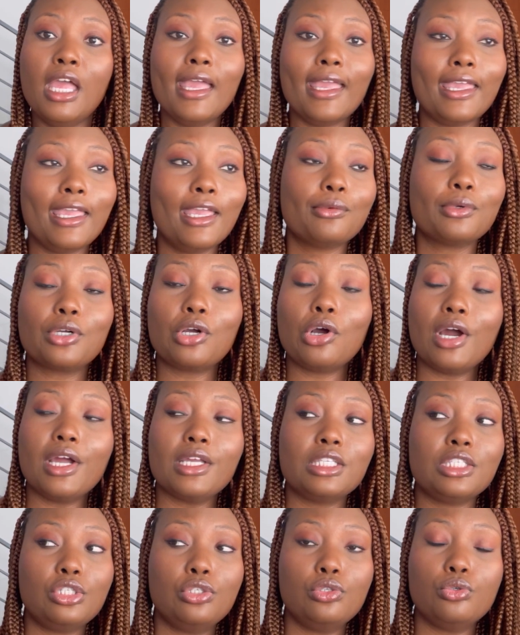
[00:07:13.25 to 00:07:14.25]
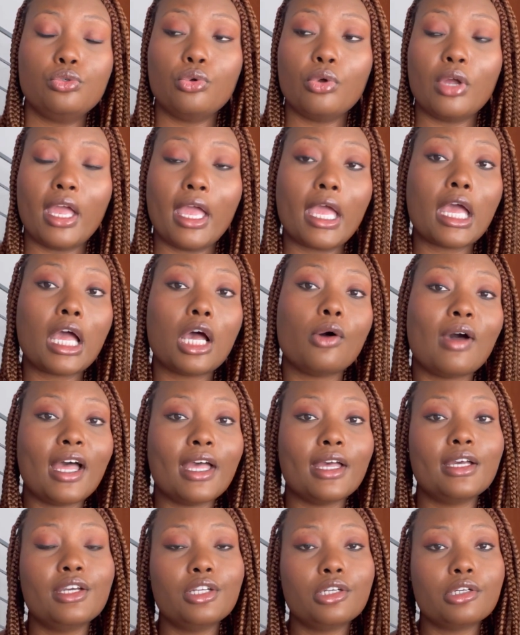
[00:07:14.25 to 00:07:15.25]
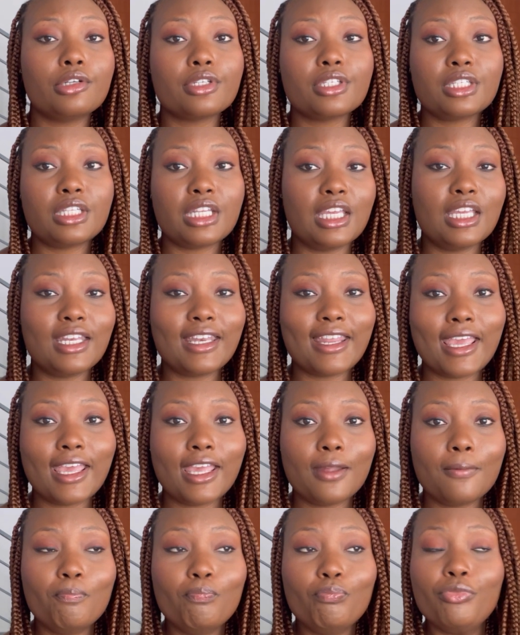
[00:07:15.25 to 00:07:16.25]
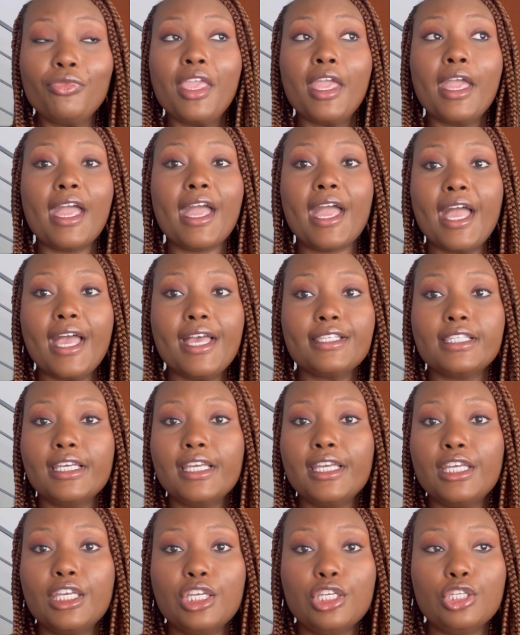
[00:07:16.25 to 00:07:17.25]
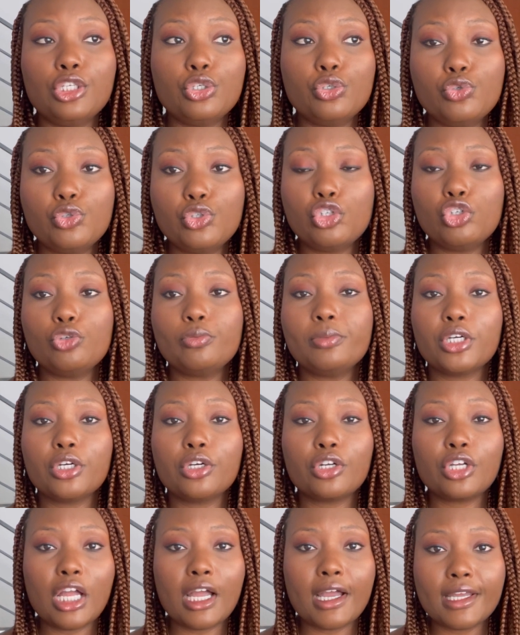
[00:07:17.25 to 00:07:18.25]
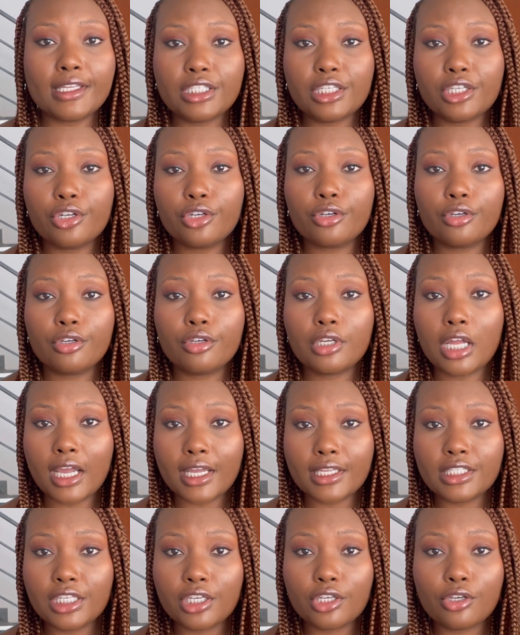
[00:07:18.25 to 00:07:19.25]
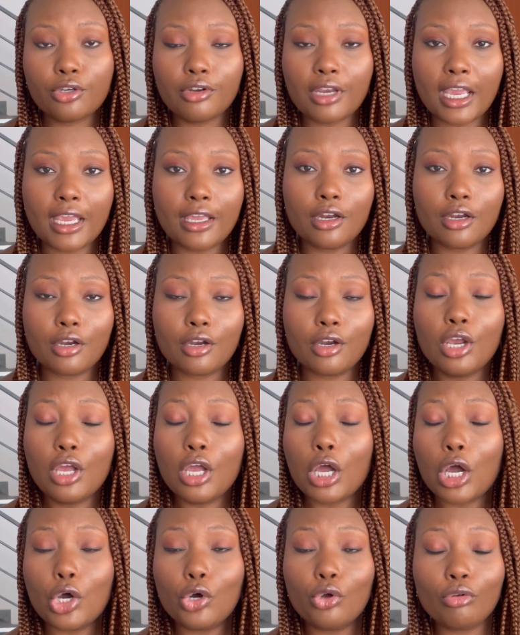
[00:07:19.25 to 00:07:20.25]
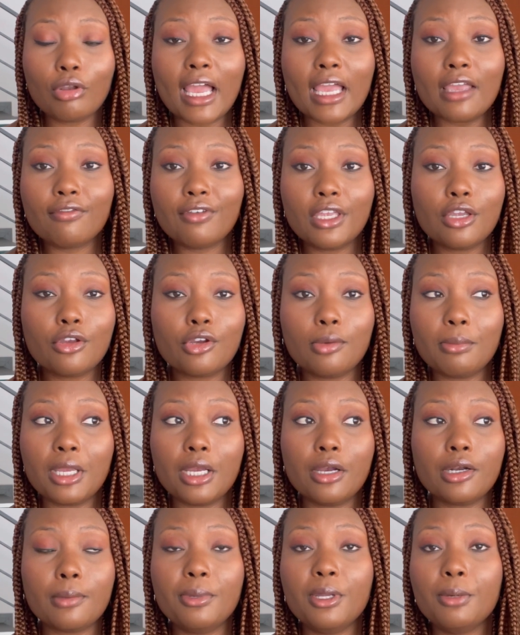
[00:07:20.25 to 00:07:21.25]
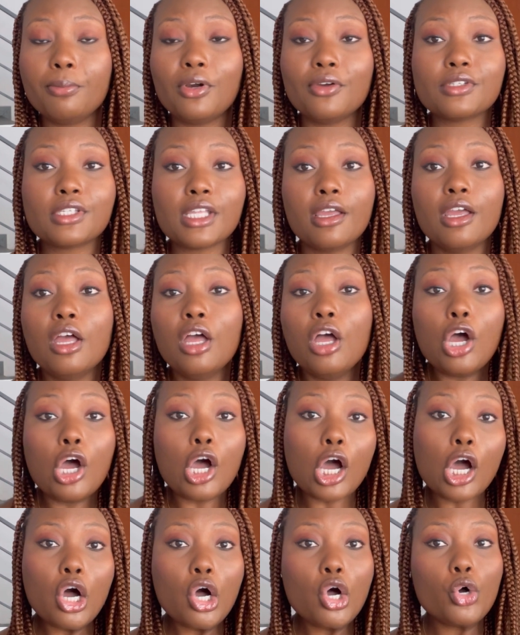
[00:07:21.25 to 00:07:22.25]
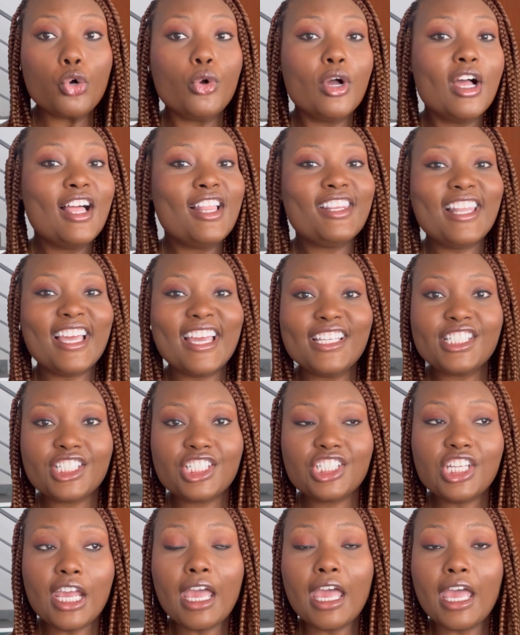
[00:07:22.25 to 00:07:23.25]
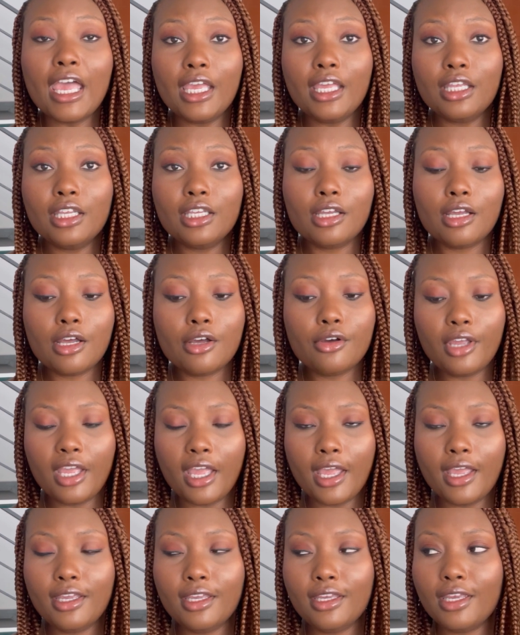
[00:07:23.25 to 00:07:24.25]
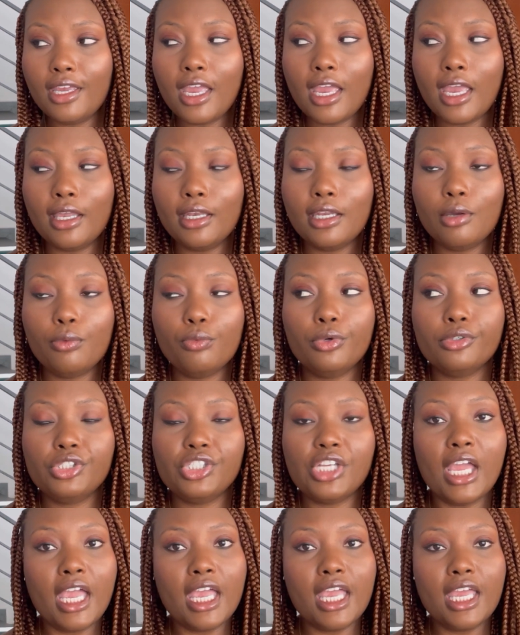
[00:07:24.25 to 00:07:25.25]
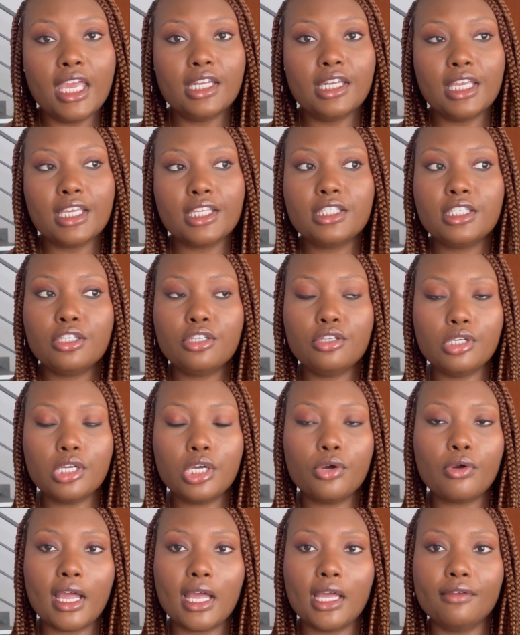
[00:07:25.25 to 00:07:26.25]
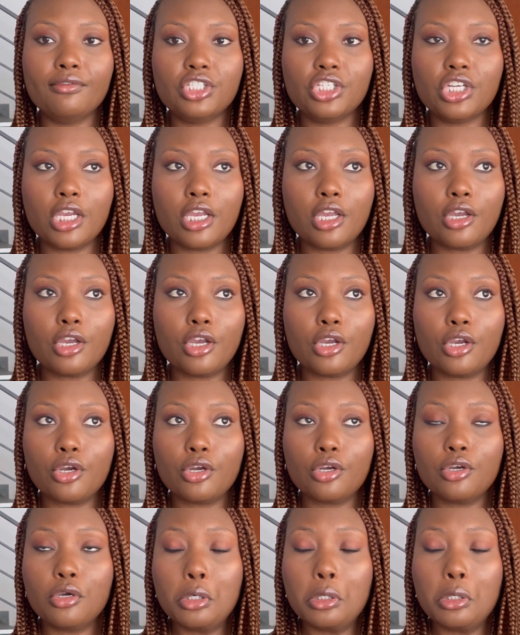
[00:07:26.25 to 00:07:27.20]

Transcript: In regards to how I understand that, as a YouTuber, content creator on life here in Merida, people always like, oh, let's chat, okay? And then we'll chat, and next thing you know, I've shared,